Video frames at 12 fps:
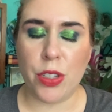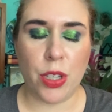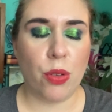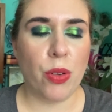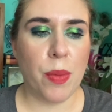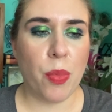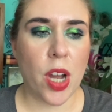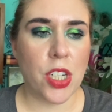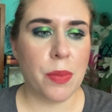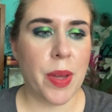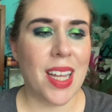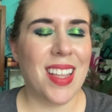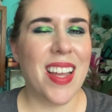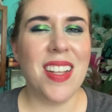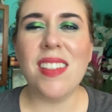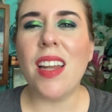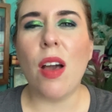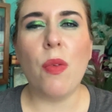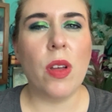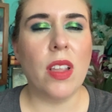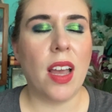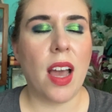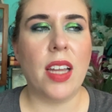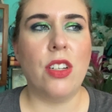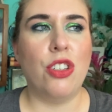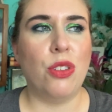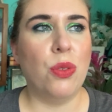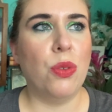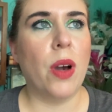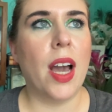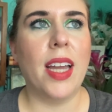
in Cream project pan. That is not one that I do.